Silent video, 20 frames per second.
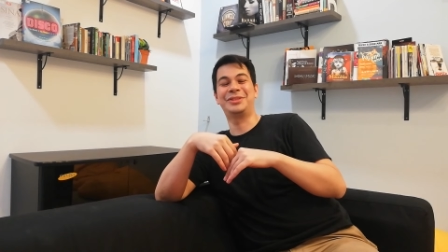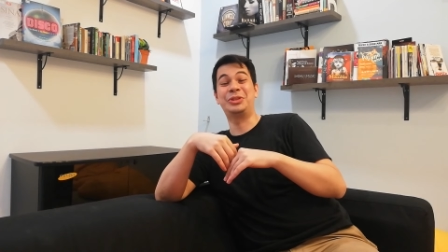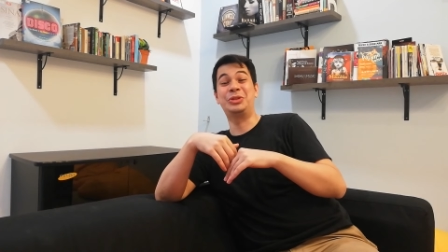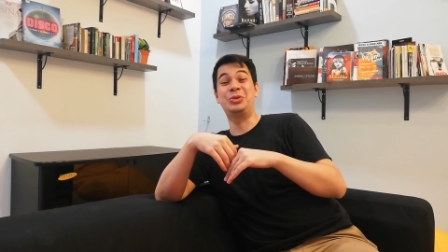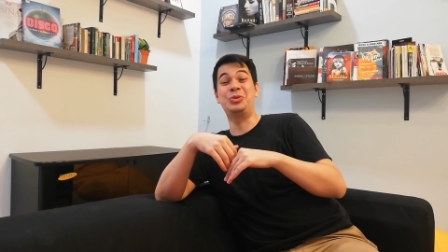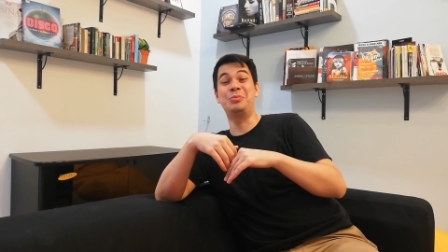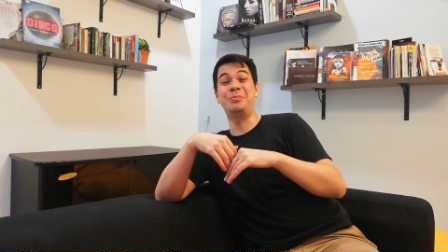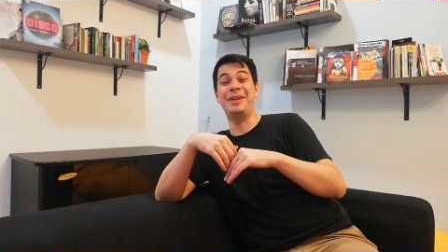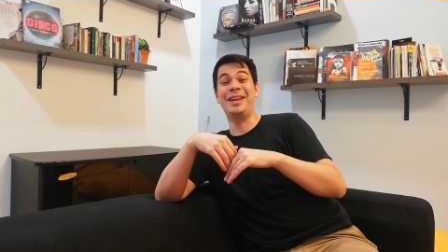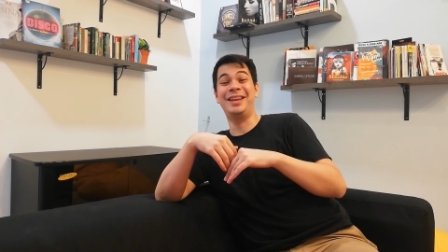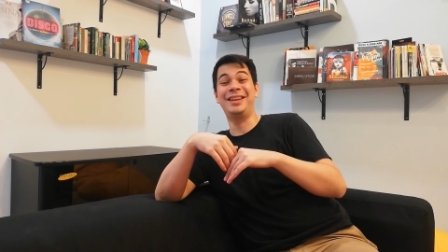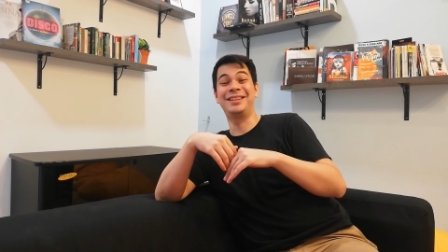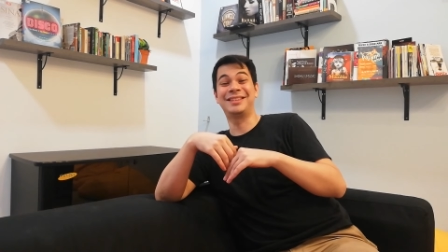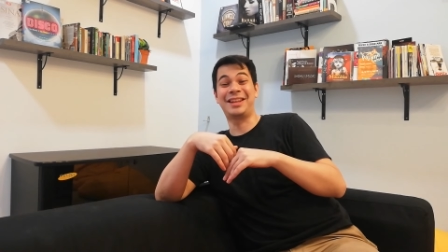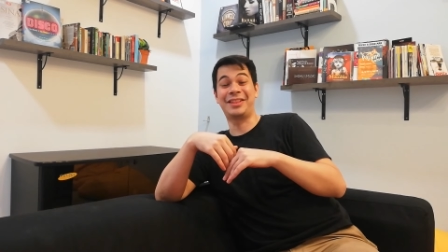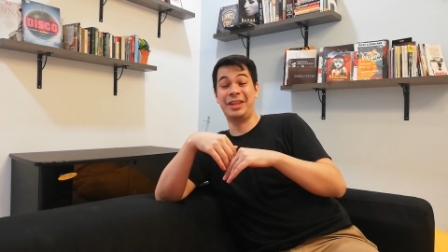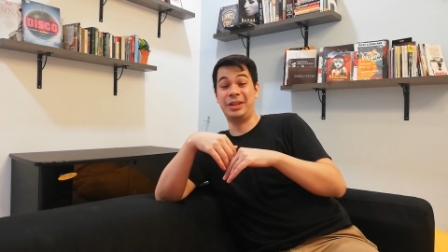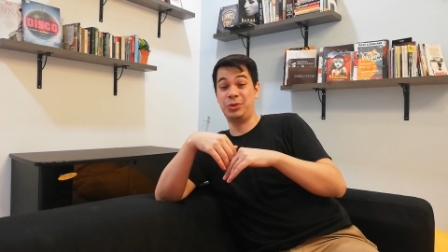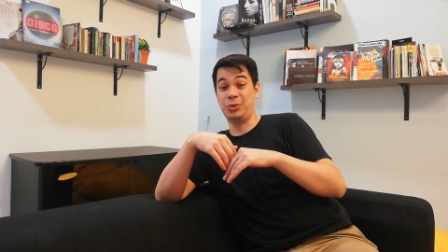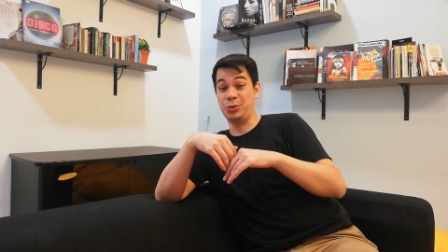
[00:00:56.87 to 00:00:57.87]
too big,
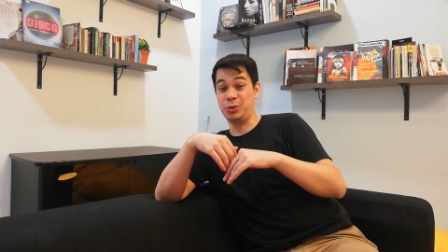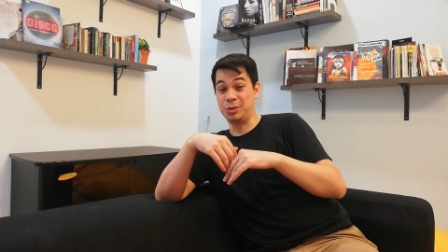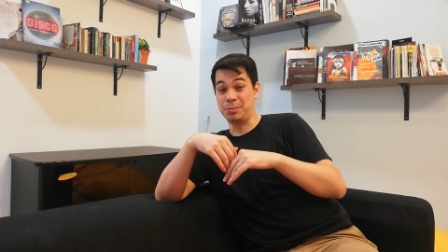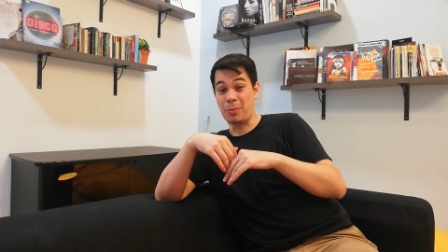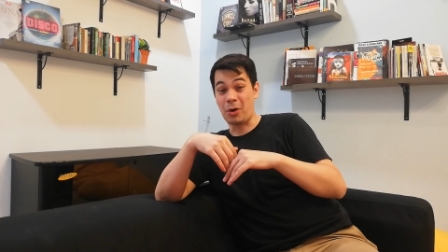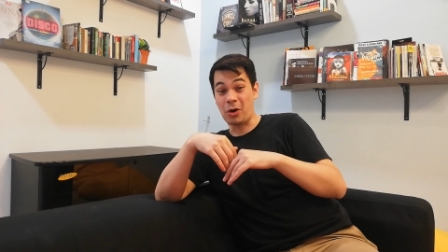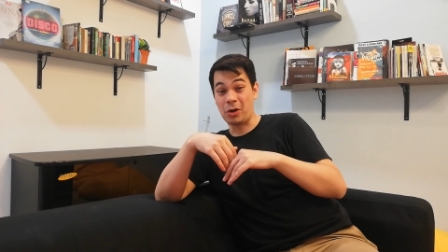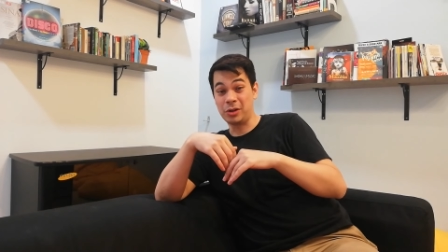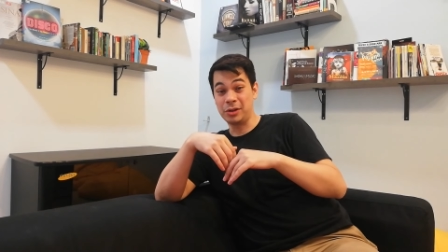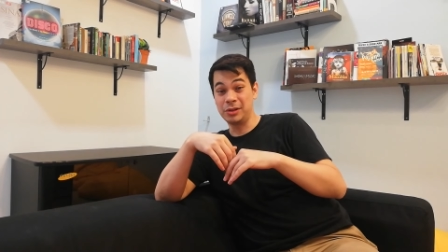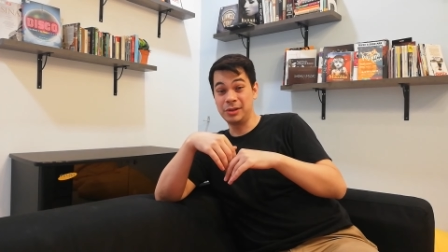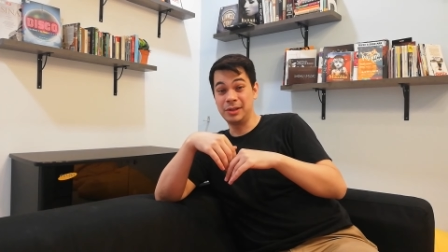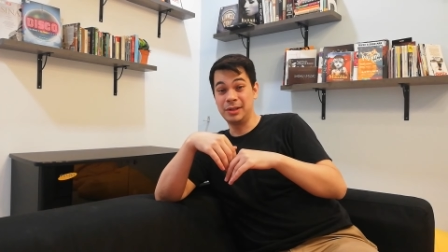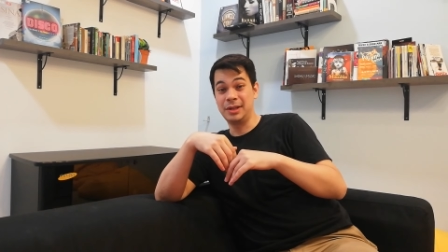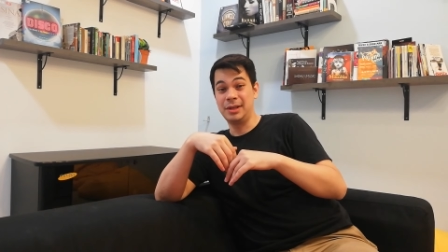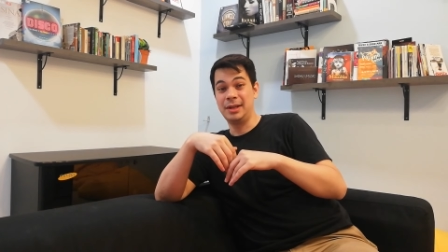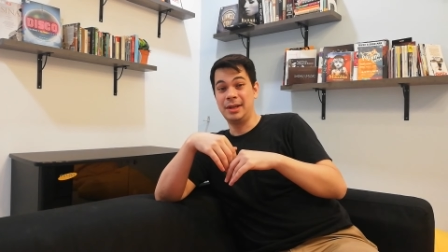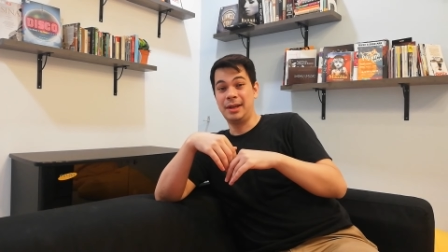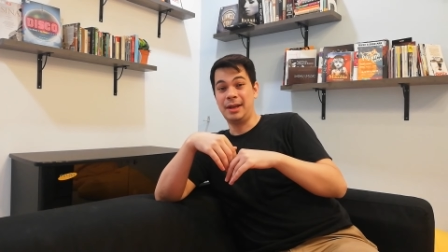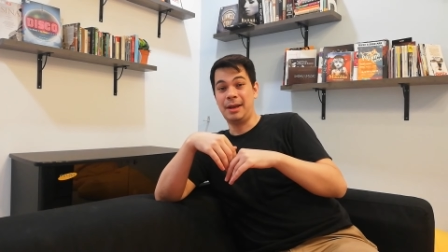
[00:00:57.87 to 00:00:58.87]
nothing too small.
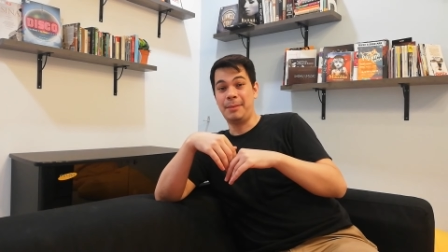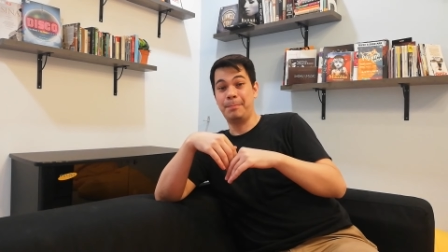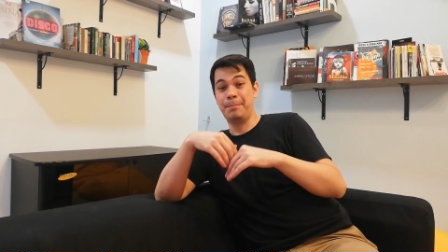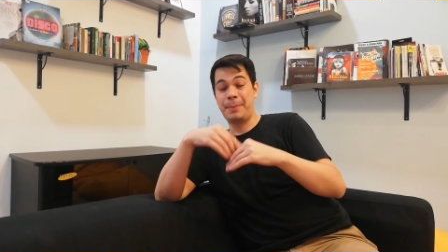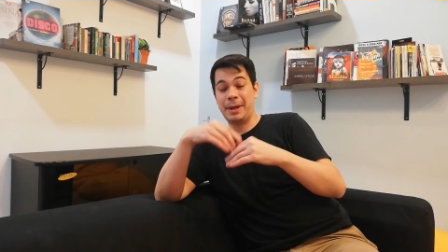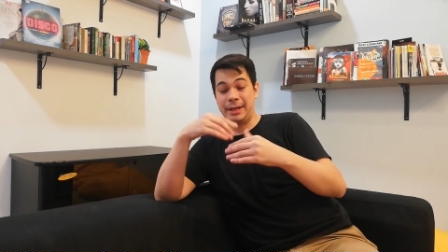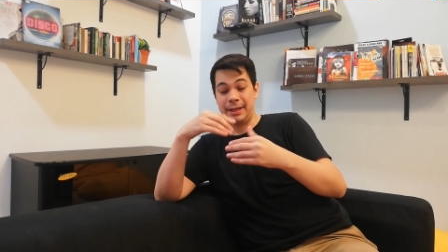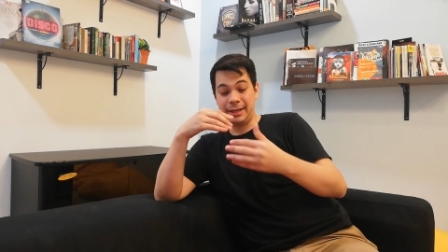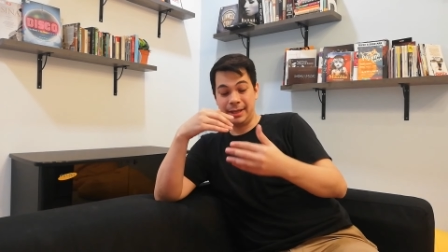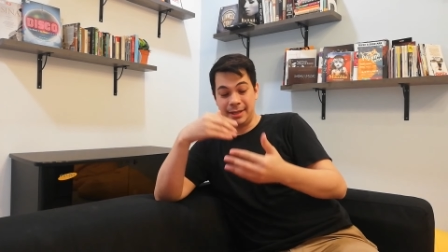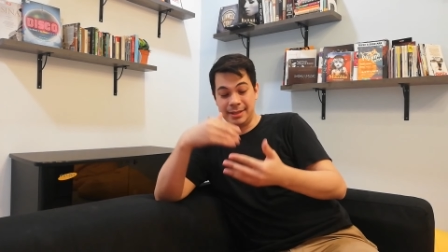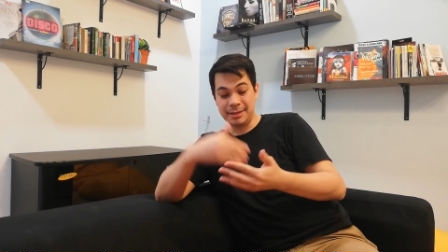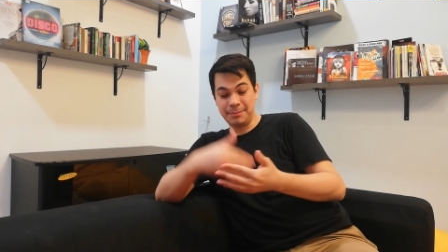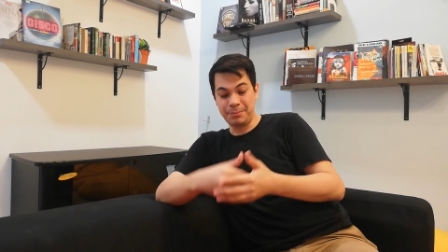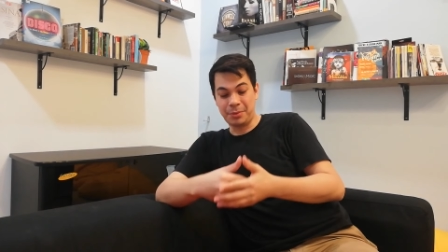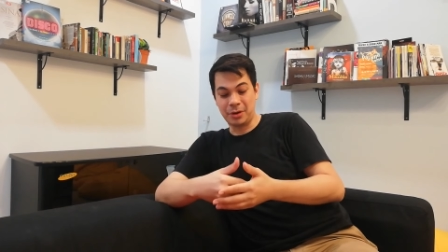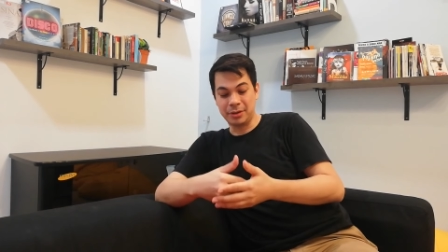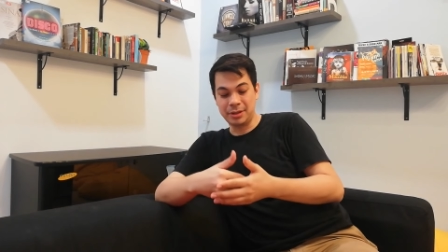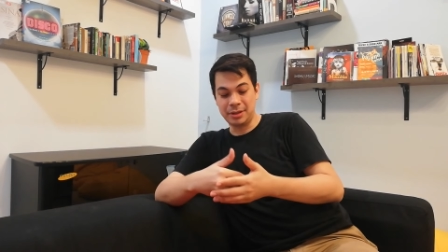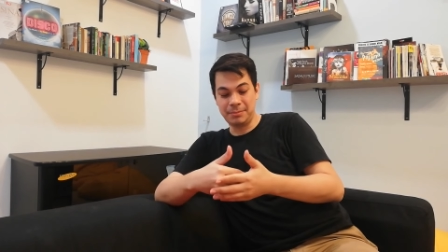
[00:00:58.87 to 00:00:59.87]
But it is
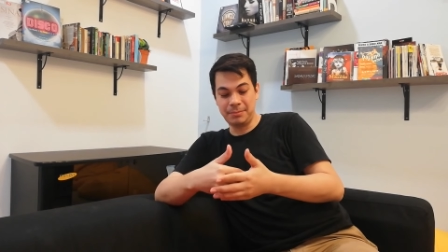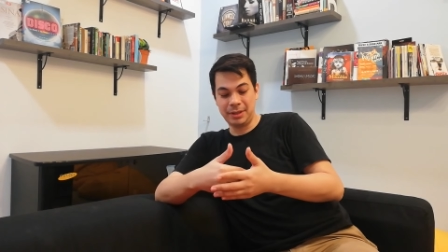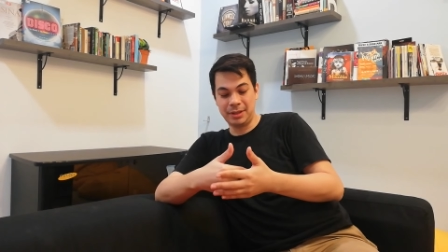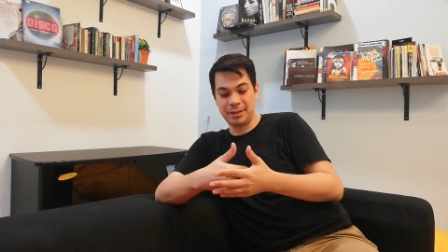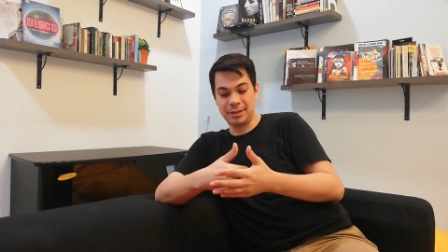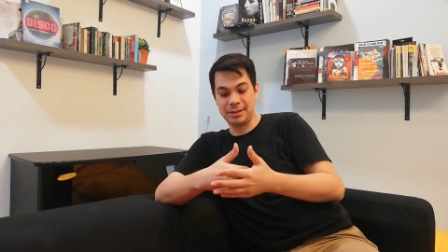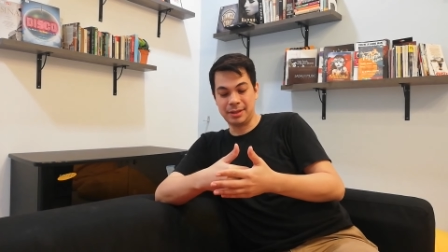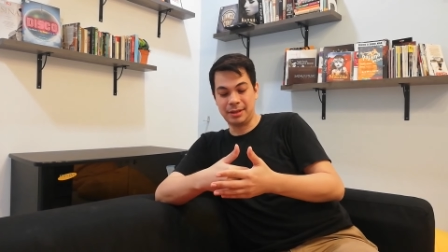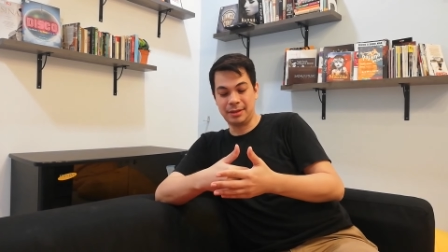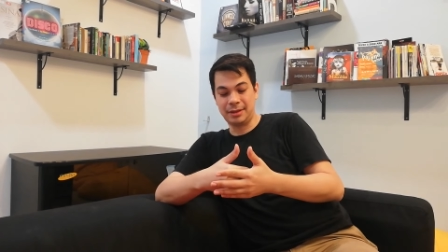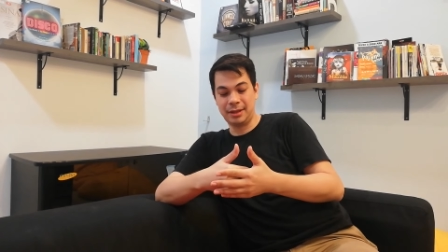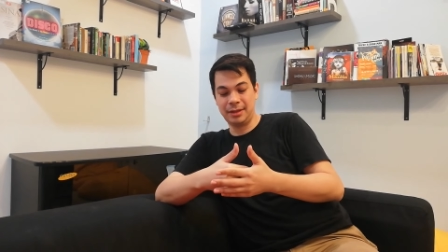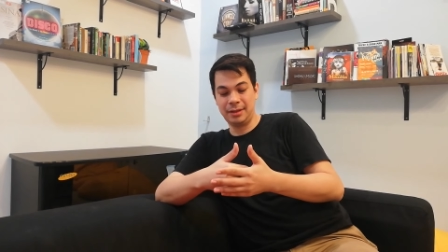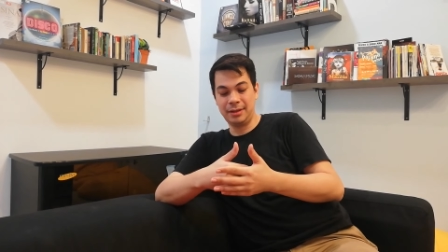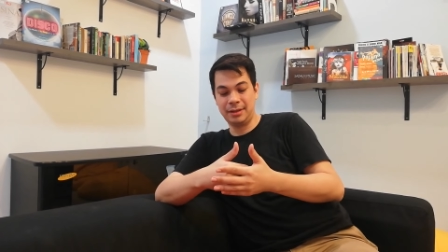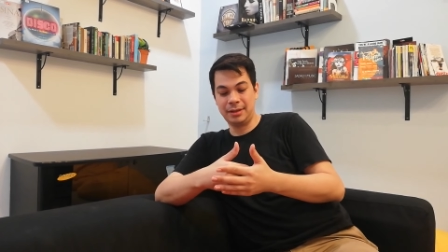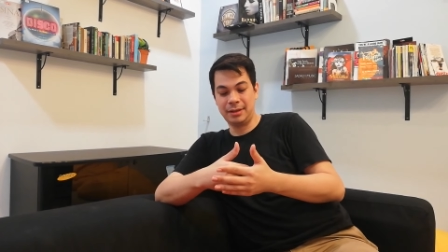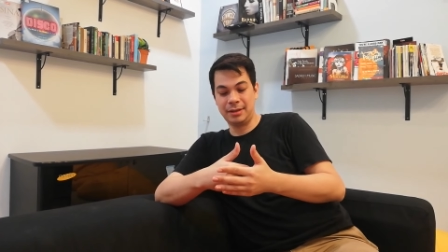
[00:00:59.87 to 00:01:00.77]
important because I think